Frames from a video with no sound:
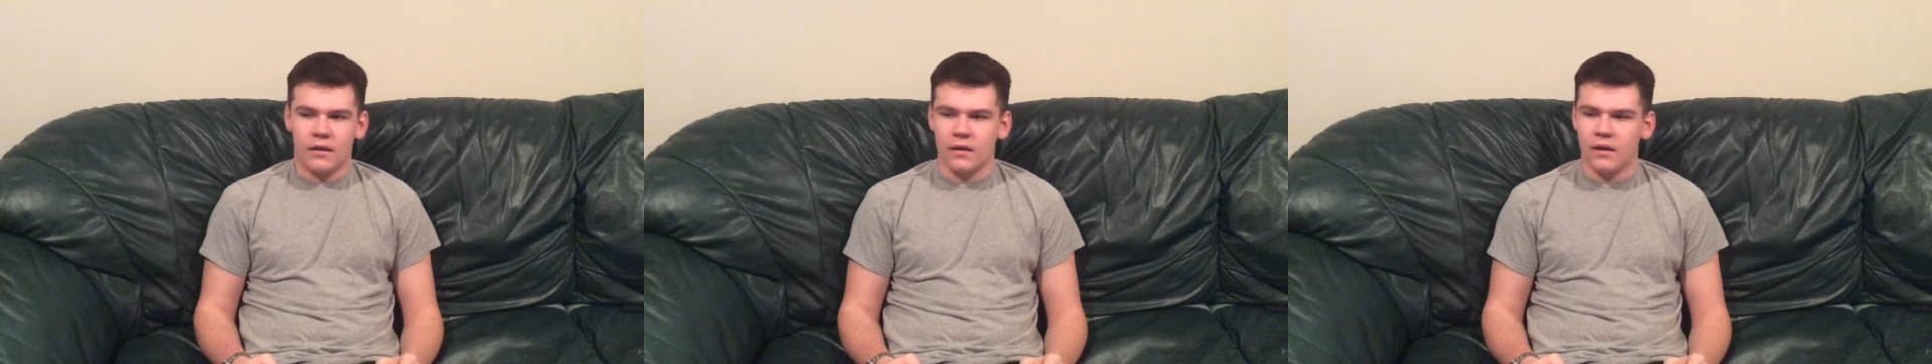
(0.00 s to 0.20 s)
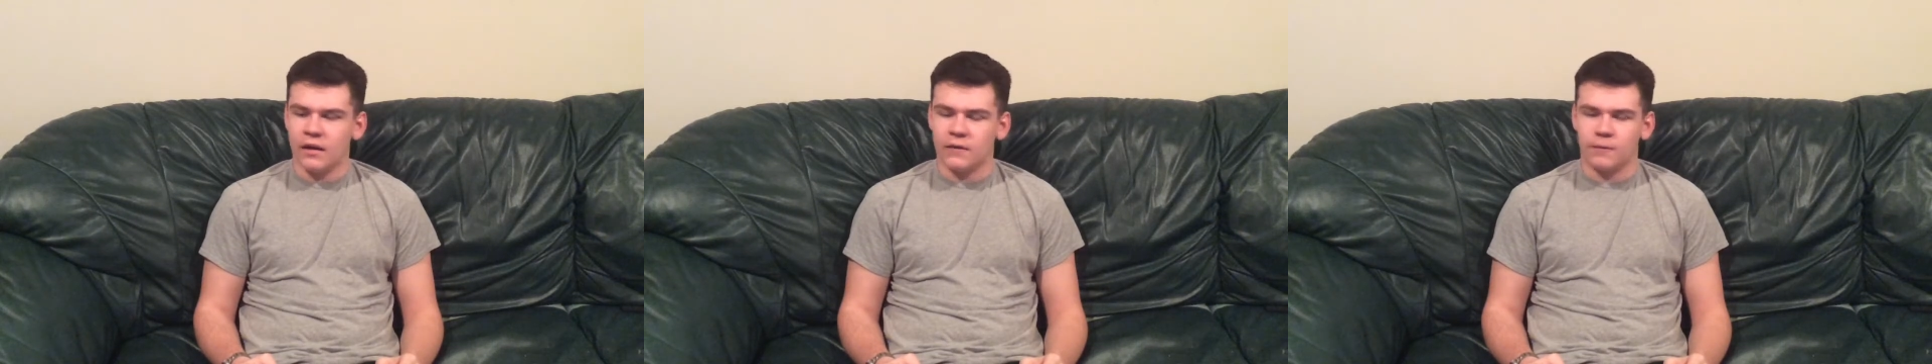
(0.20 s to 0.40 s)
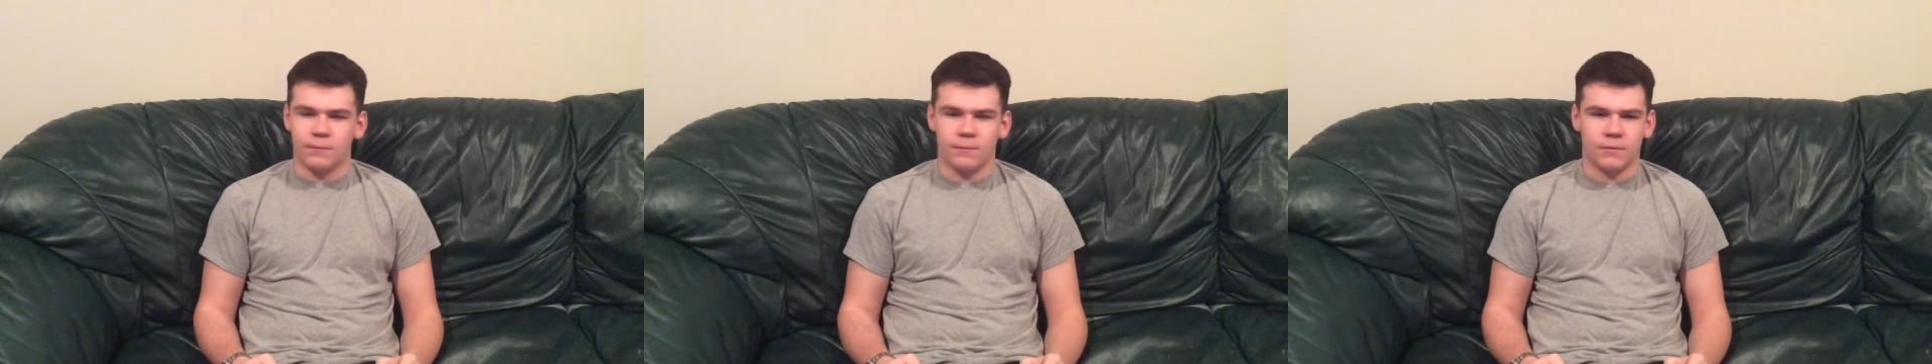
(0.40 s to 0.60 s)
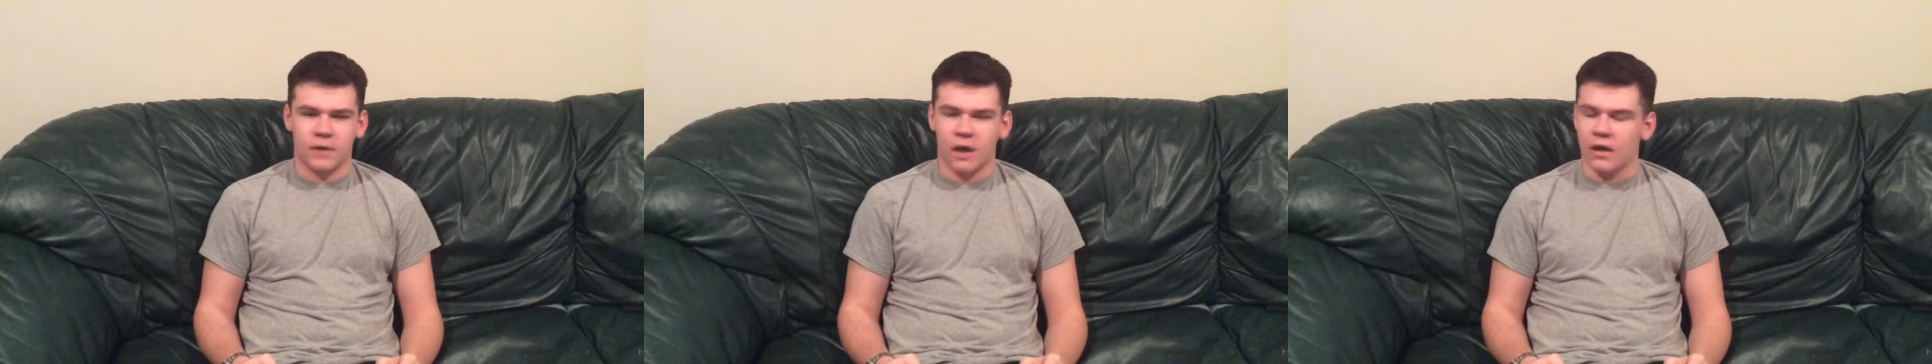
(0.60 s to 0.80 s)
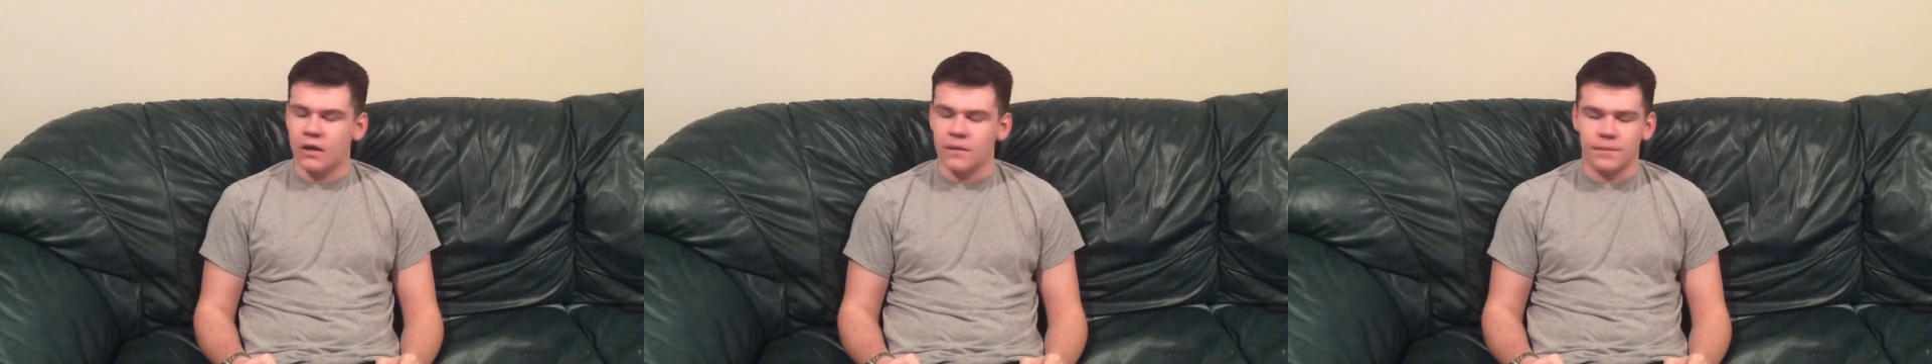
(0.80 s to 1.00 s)
it's
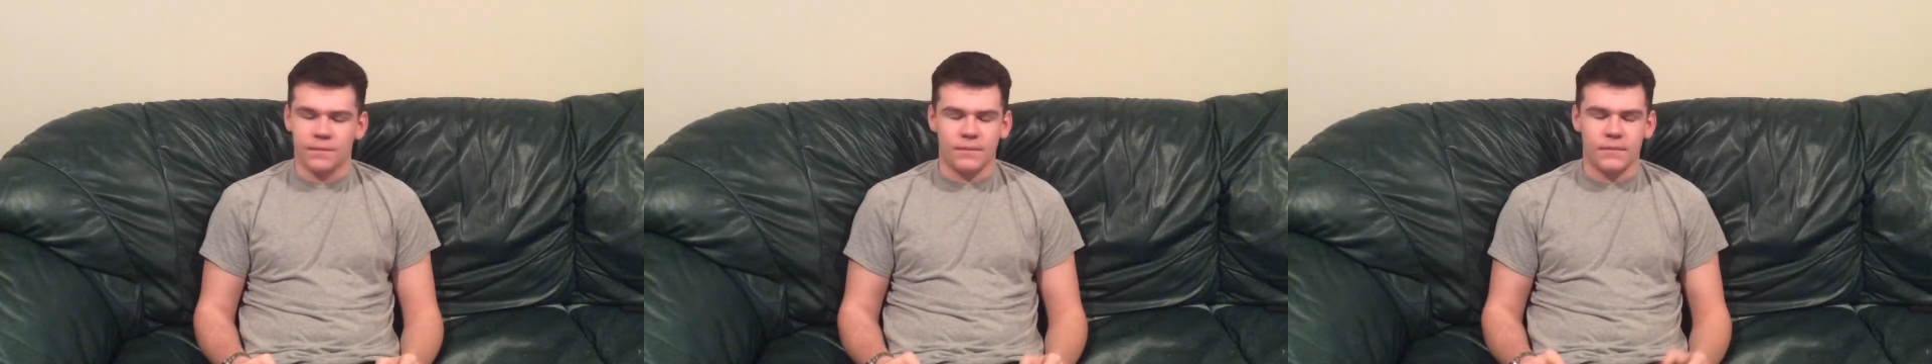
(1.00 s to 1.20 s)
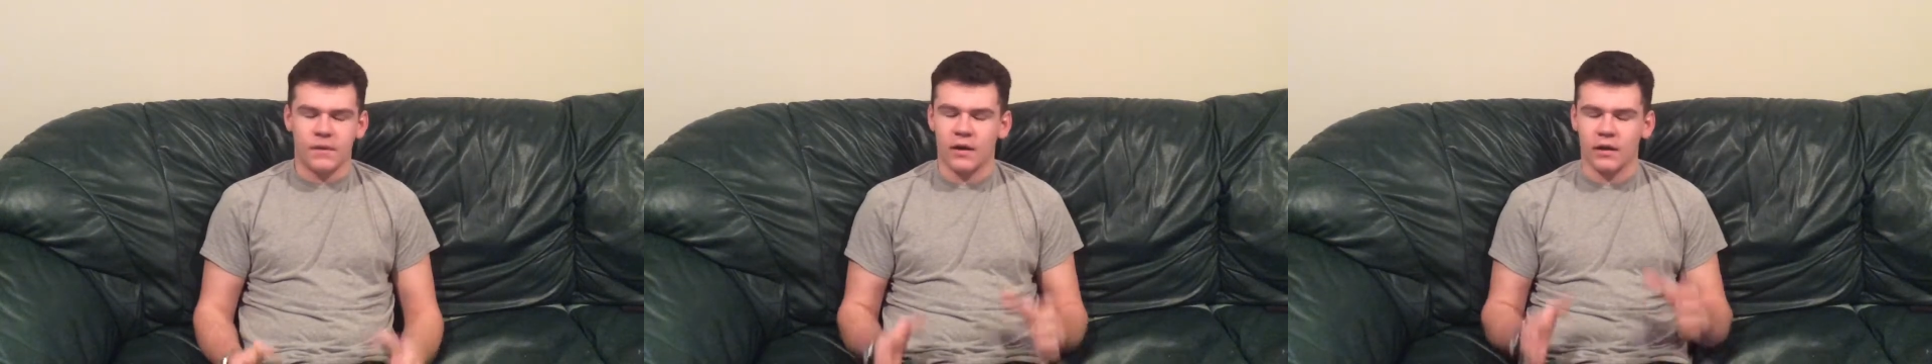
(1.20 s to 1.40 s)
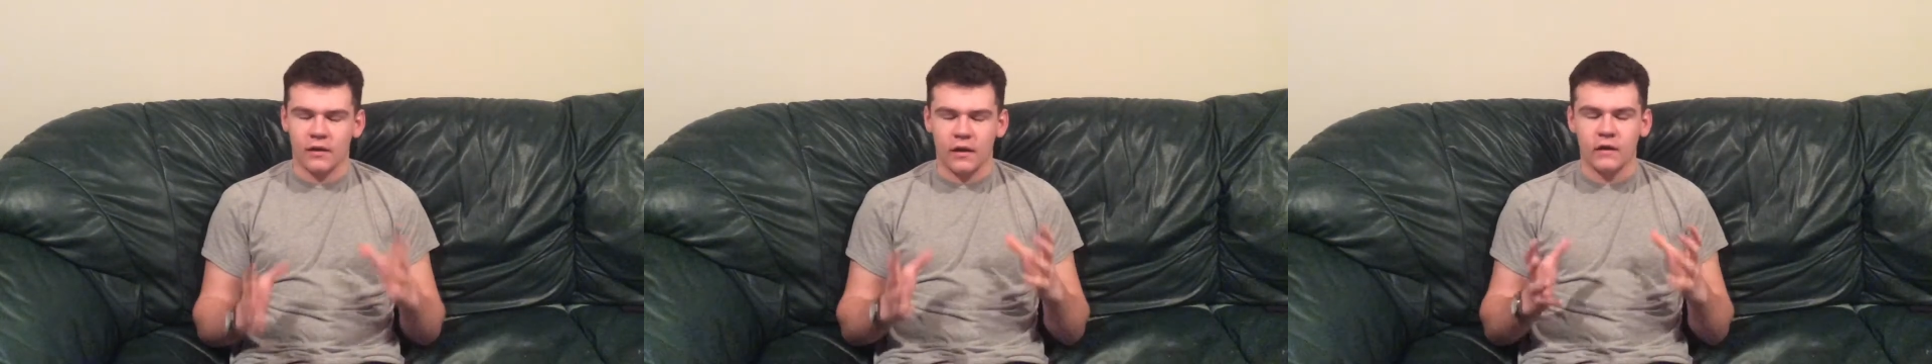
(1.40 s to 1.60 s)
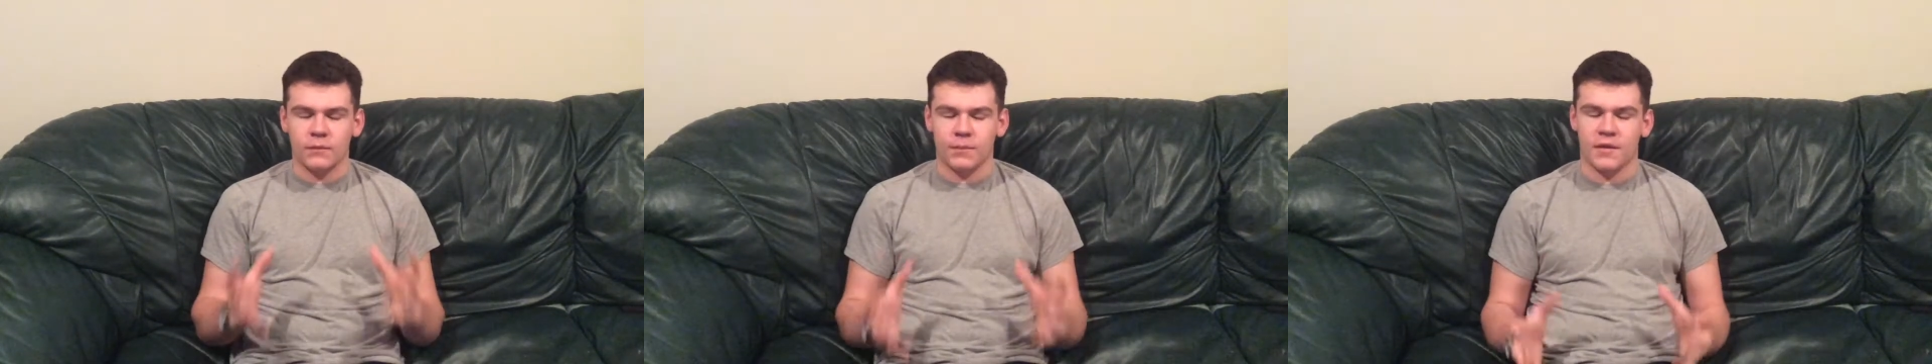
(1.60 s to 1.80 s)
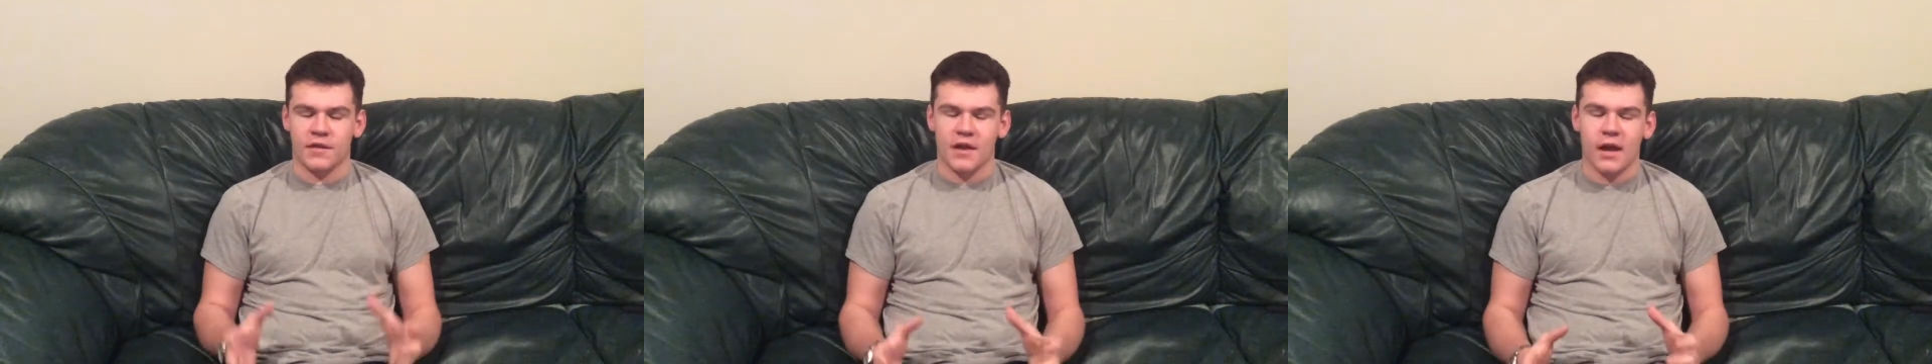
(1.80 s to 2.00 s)

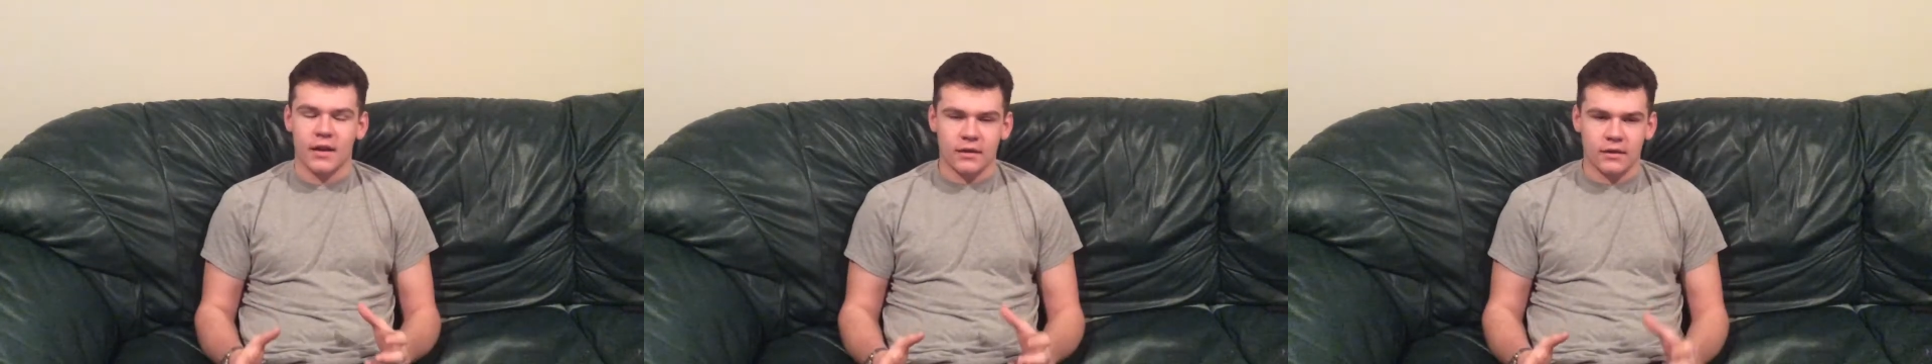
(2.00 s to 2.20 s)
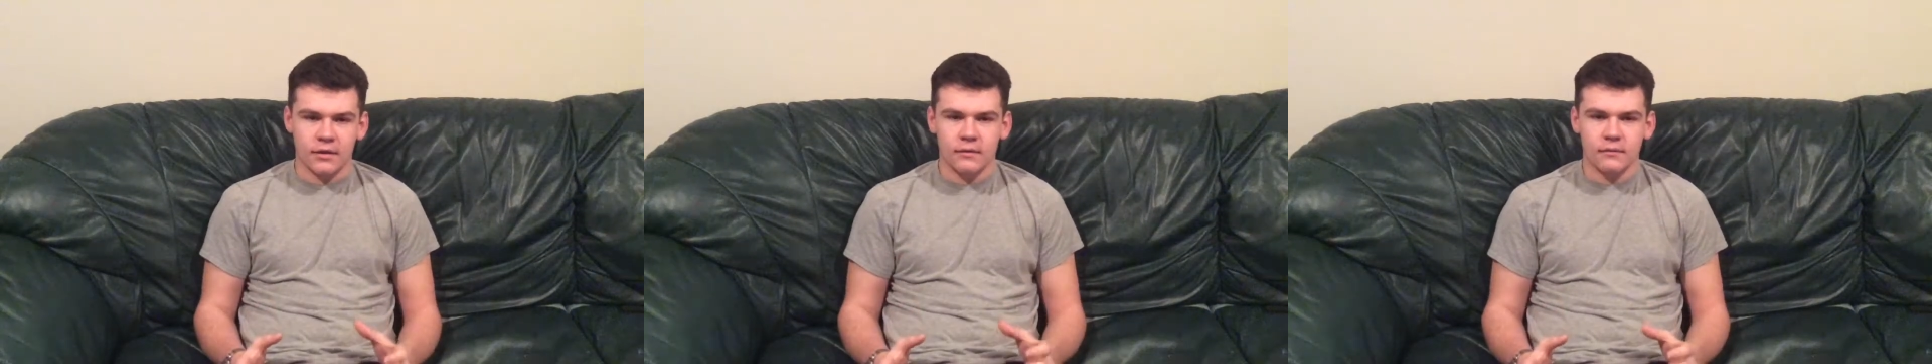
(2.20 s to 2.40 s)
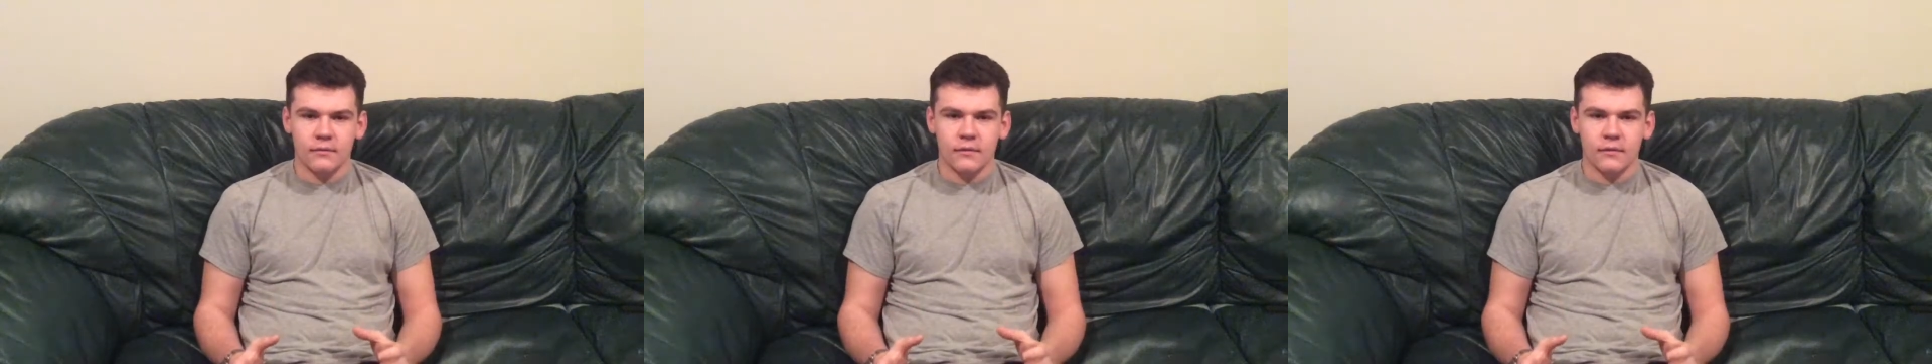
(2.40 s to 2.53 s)
pathetic.